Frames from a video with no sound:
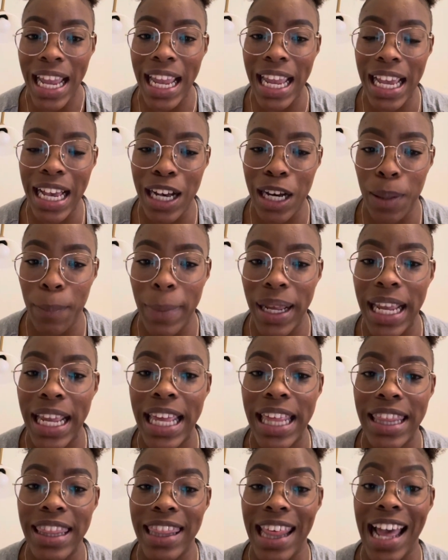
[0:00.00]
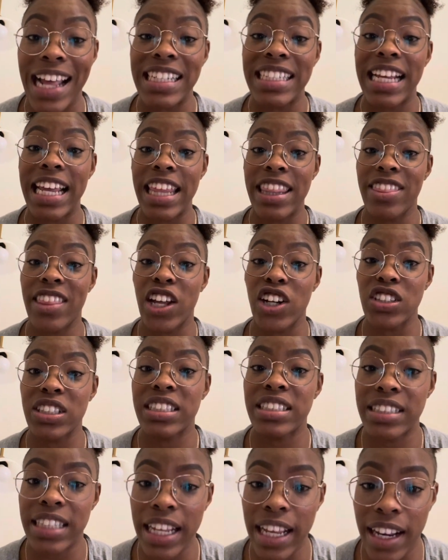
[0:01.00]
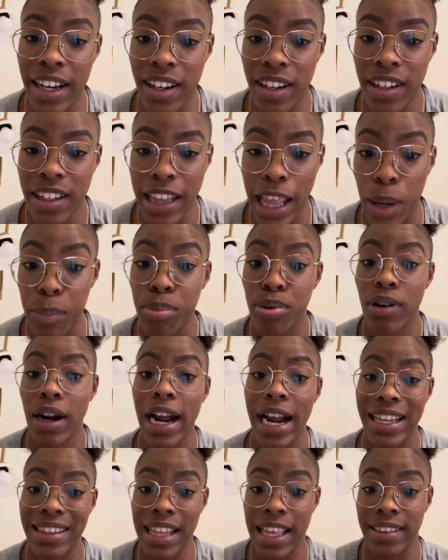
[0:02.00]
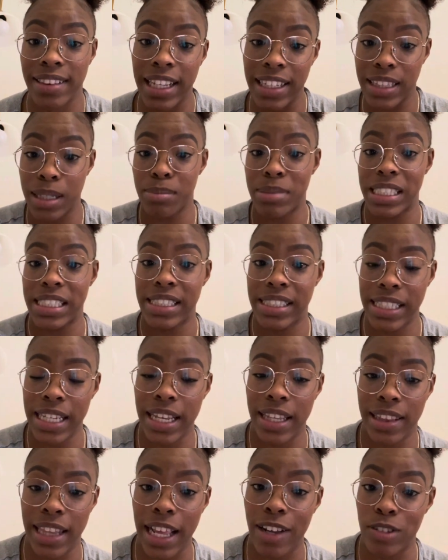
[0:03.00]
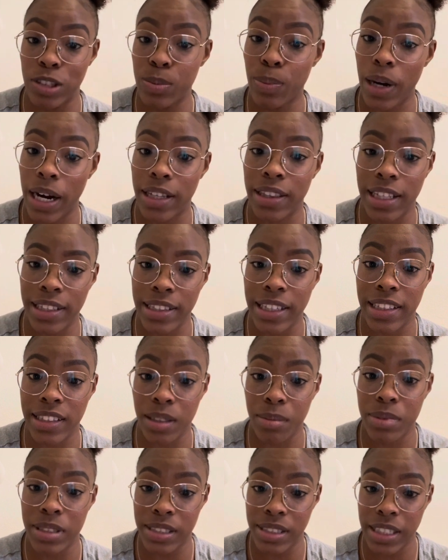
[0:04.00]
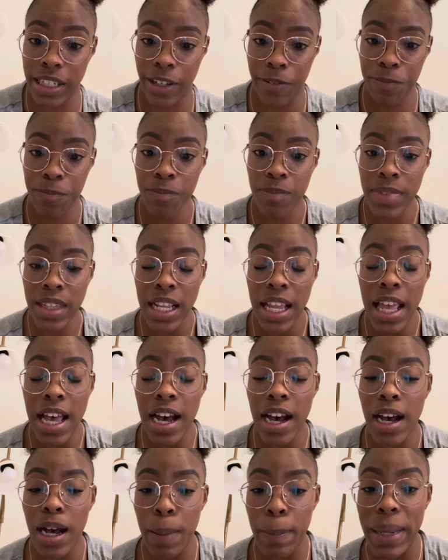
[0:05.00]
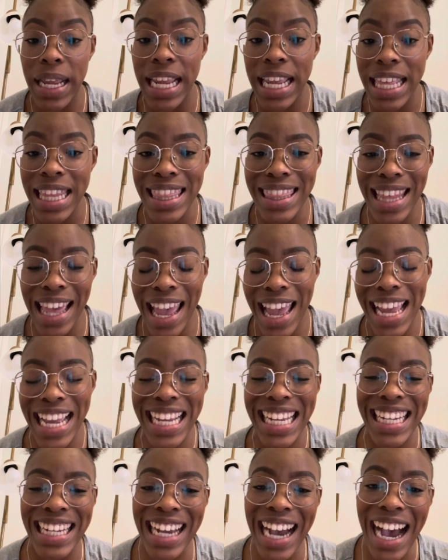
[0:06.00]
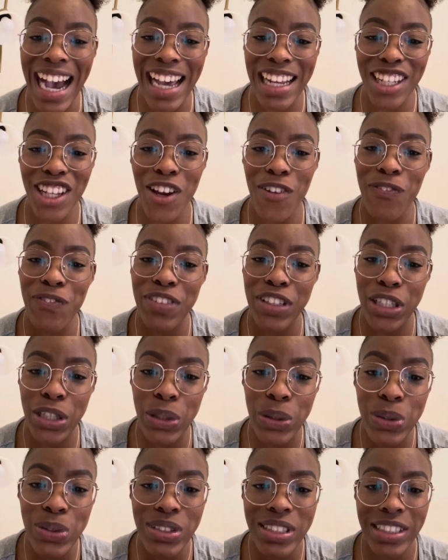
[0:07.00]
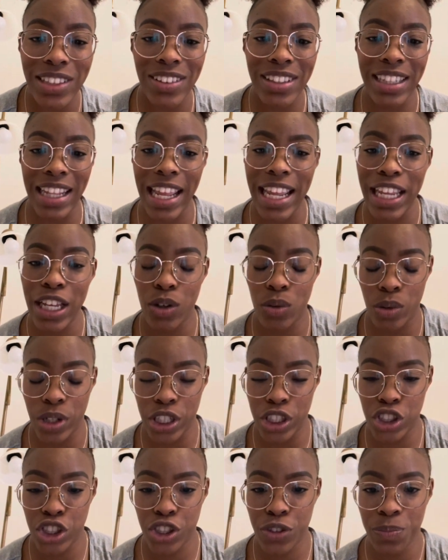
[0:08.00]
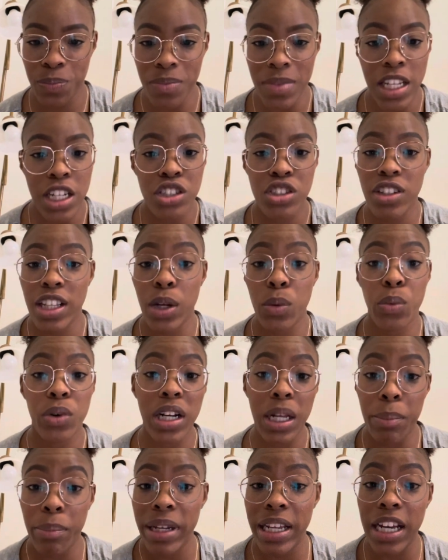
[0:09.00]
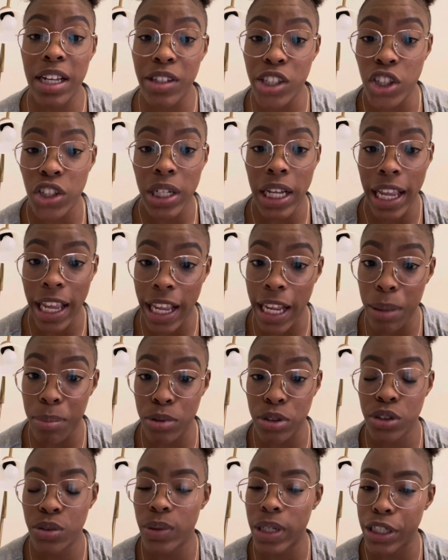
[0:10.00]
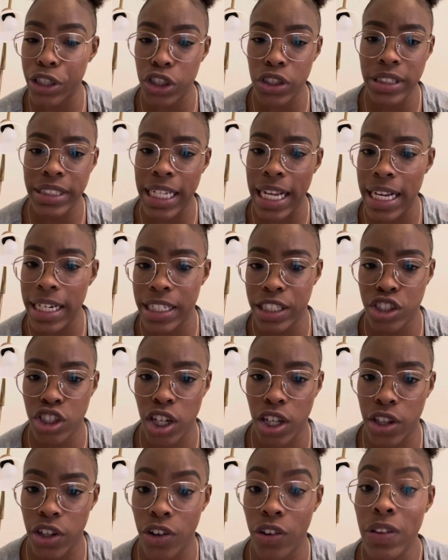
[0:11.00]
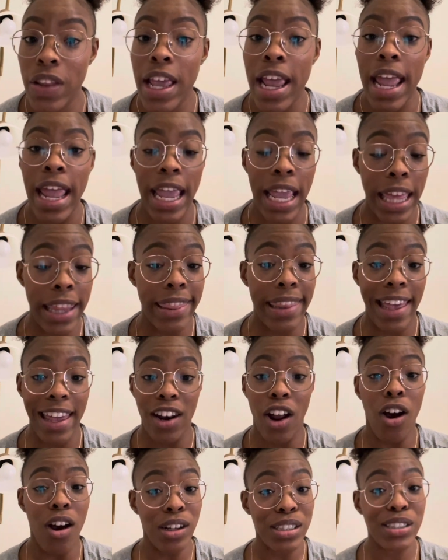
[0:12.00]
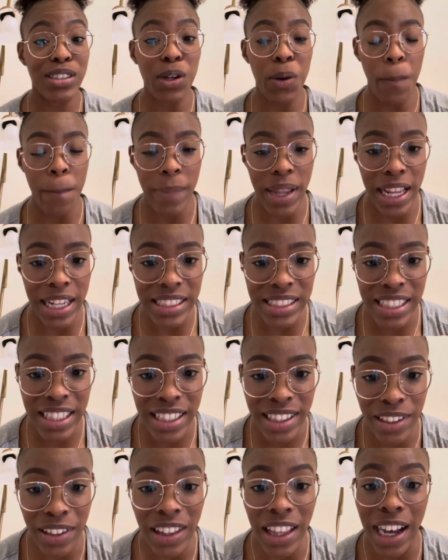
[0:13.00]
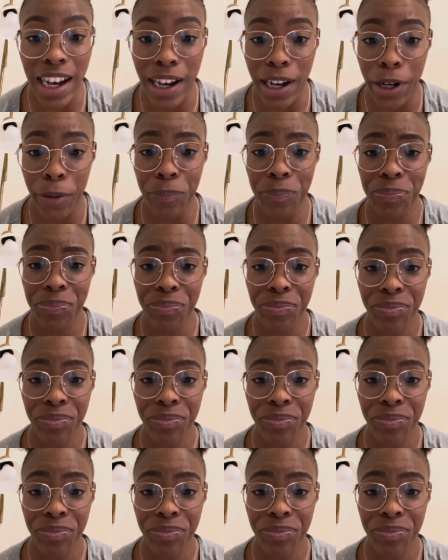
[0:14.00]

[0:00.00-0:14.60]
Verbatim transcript: um, in that in their sin, that pride that led them to sin, that was pride that led them to sin. Um, in that God confused their language so they wouldn't be under able to understand each other, and that also meant um,